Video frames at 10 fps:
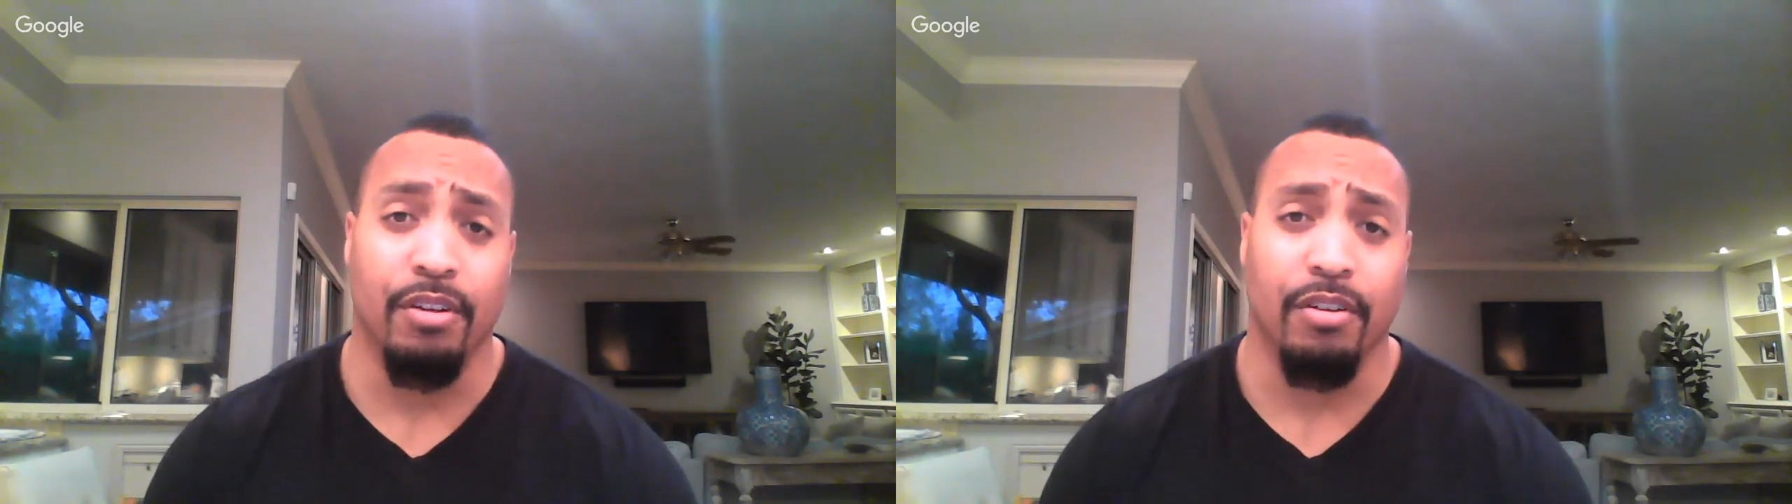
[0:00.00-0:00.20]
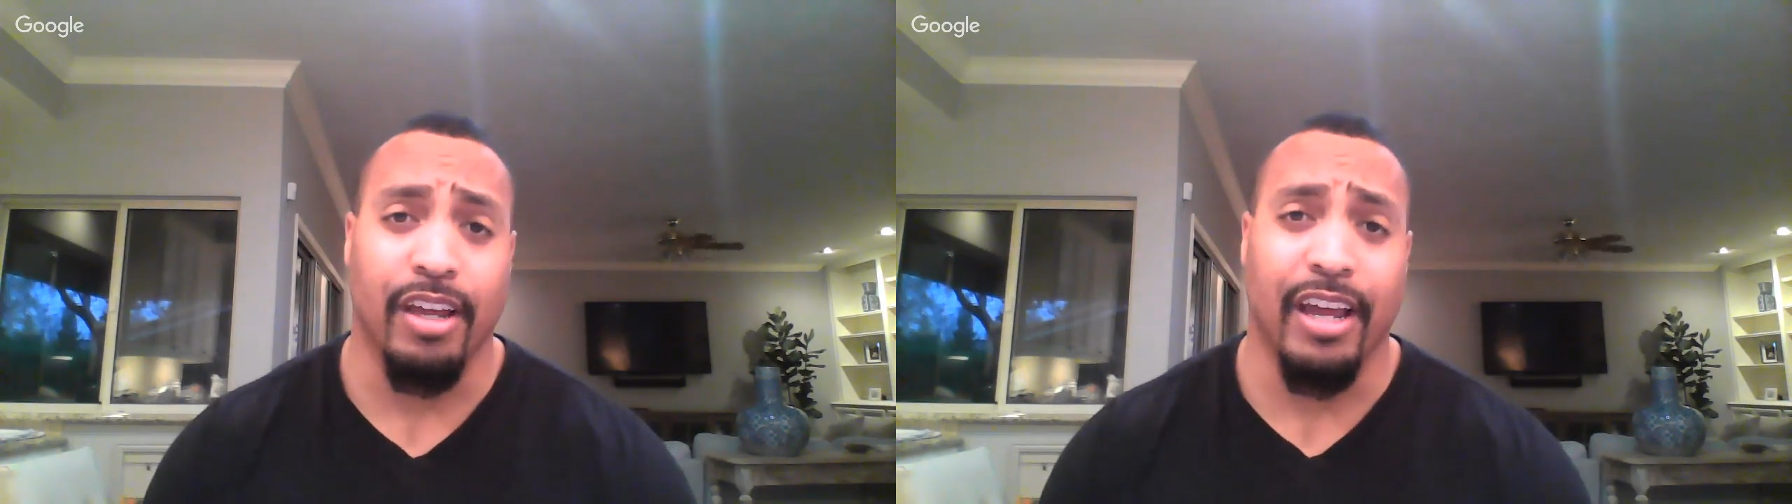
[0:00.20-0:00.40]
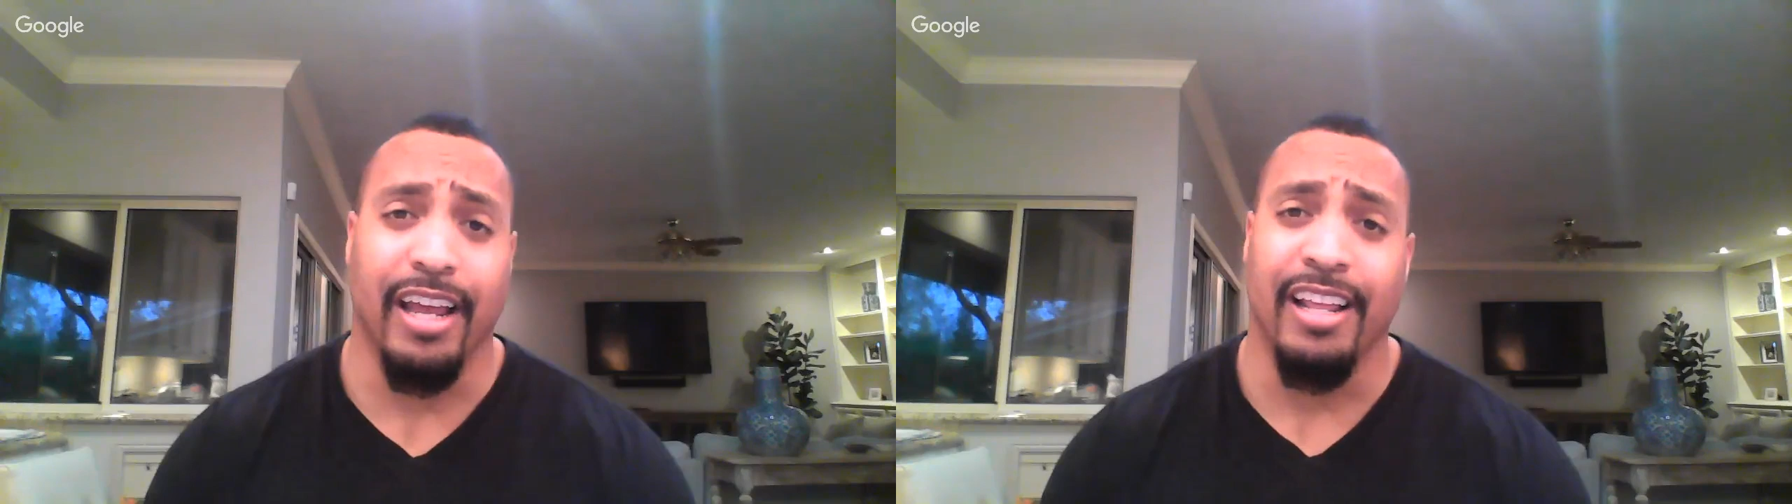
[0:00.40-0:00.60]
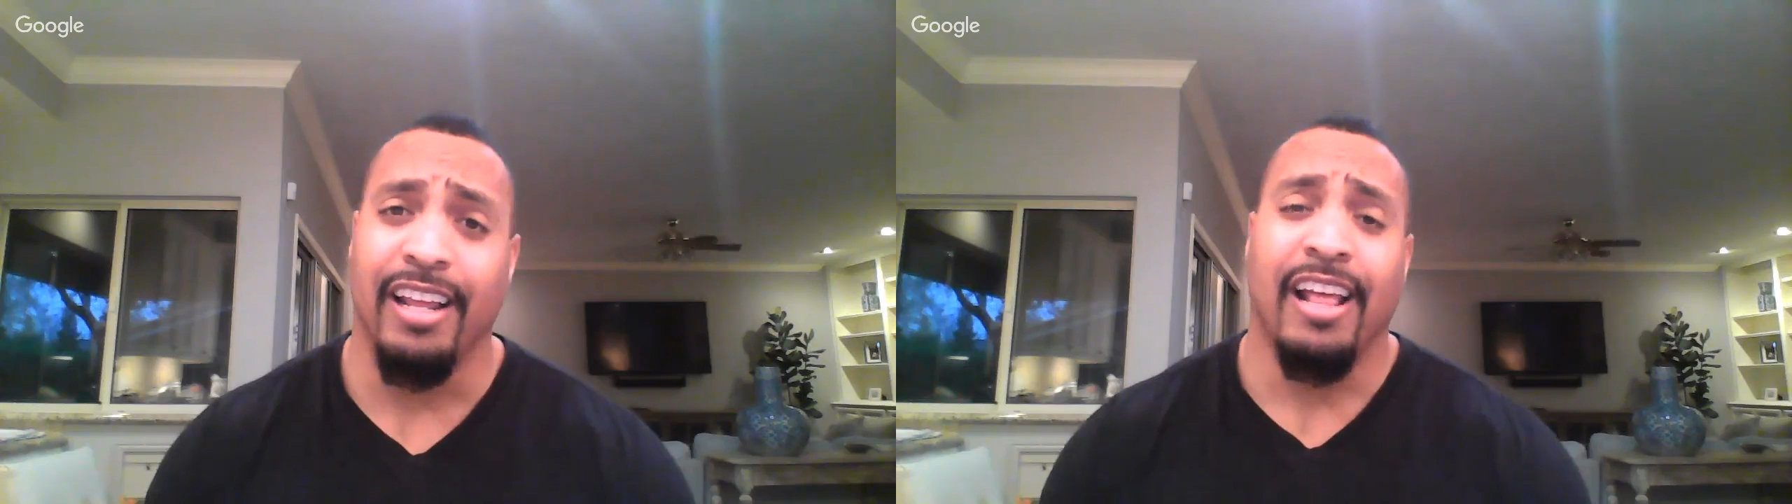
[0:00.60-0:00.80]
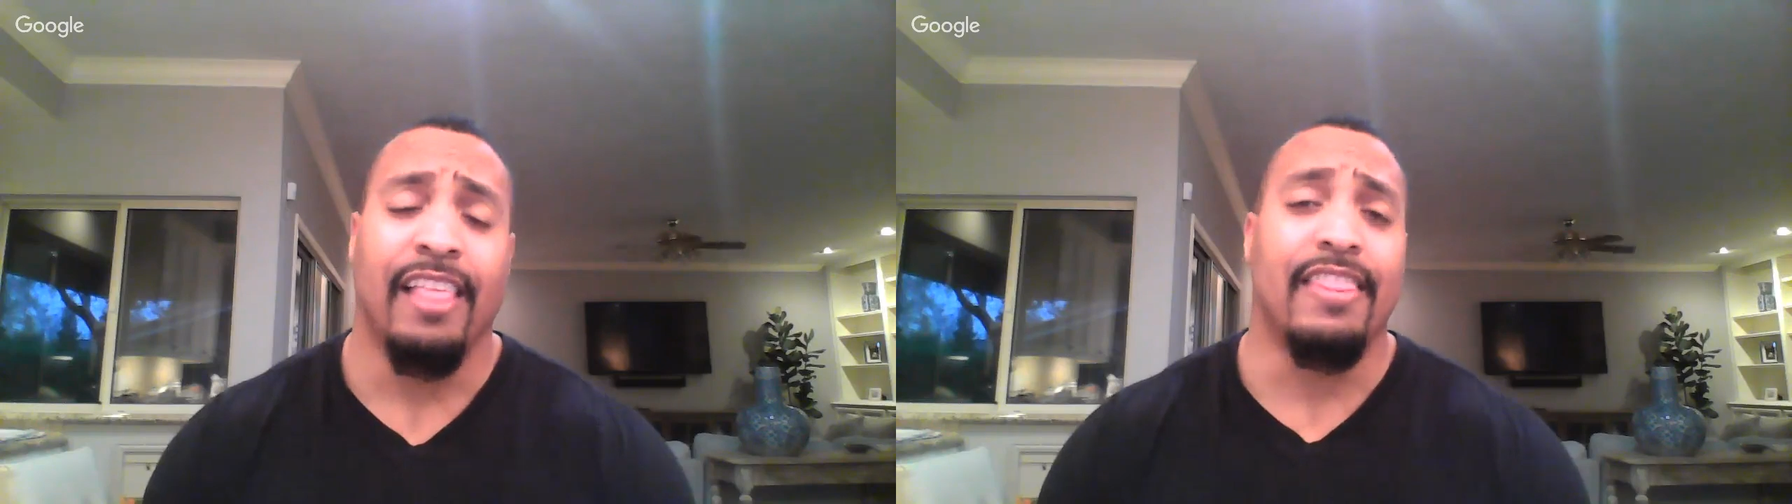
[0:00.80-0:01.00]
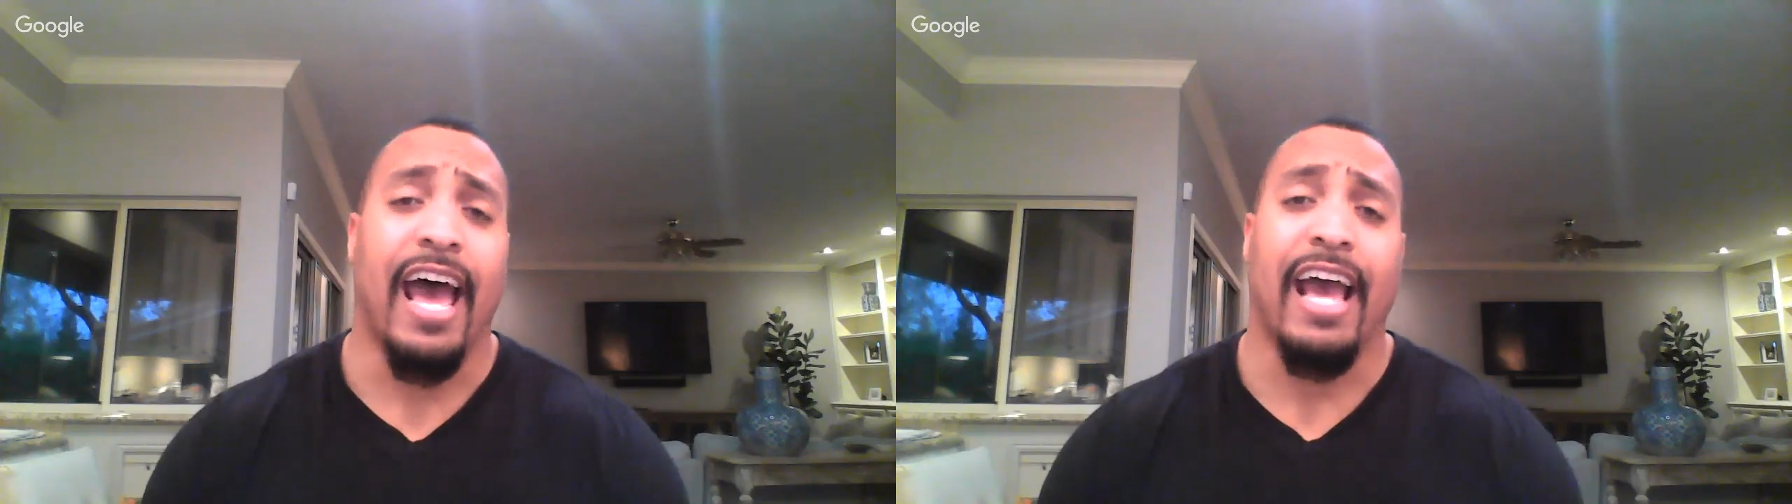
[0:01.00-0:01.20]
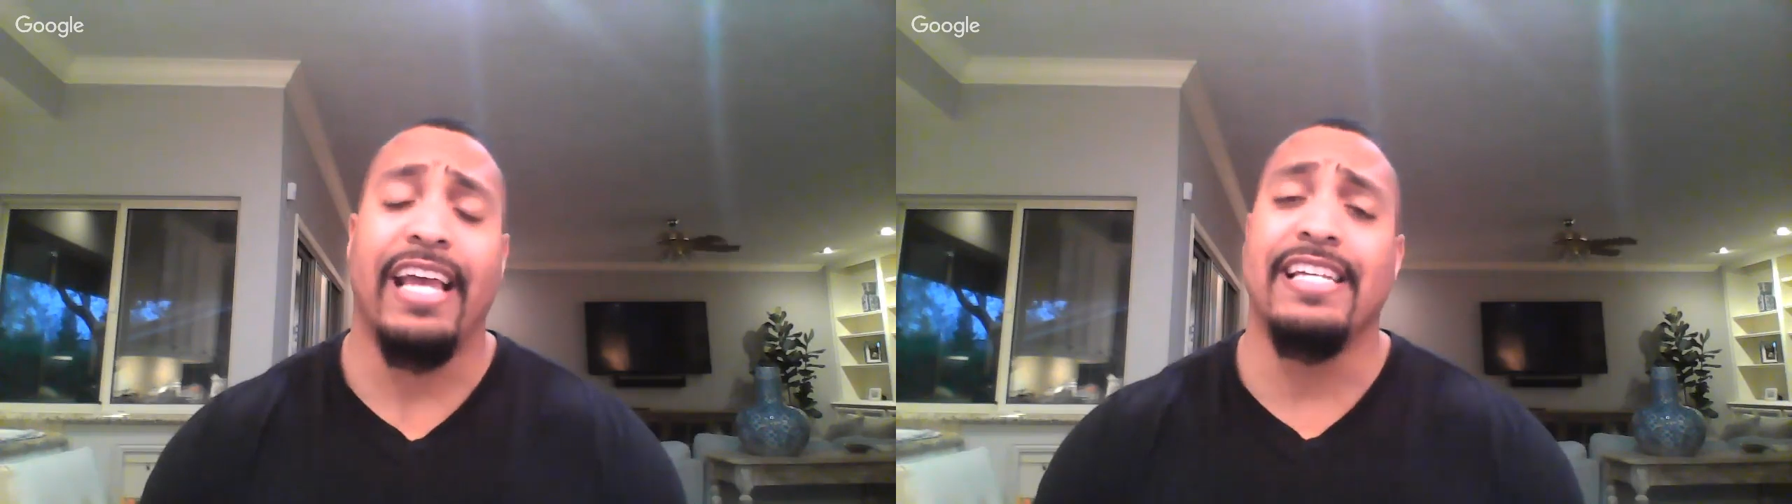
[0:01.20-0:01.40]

Okay. That